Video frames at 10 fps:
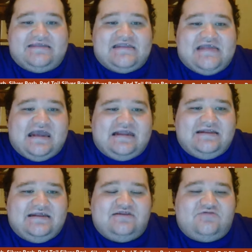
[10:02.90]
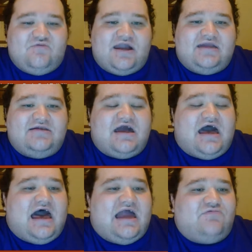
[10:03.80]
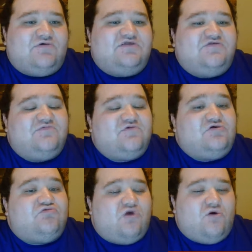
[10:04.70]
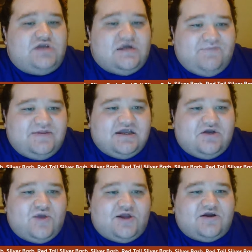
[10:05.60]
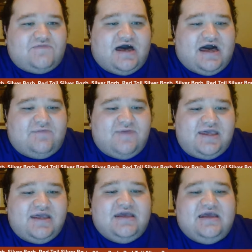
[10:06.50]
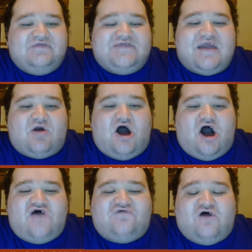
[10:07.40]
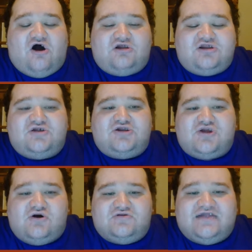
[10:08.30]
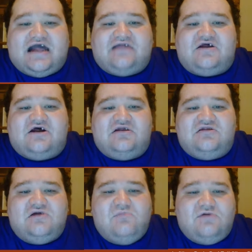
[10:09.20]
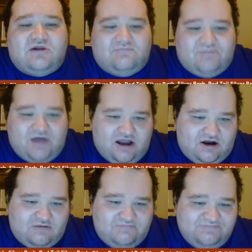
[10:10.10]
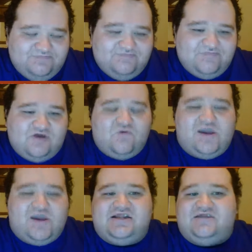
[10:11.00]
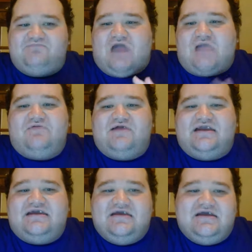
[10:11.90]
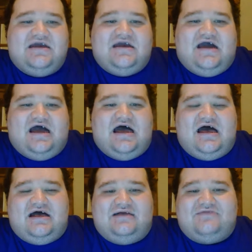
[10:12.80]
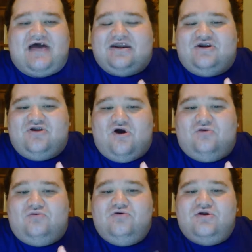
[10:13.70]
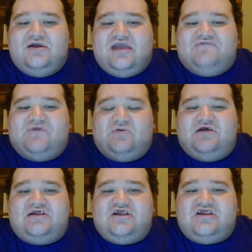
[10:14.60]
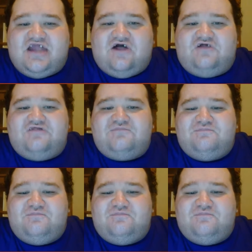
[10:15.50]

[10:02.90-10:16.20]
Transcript: in the 90s, when I was growing up in the aquarium hobby, they were also sold as aluminum barb, which probably, I don't know if it was a sales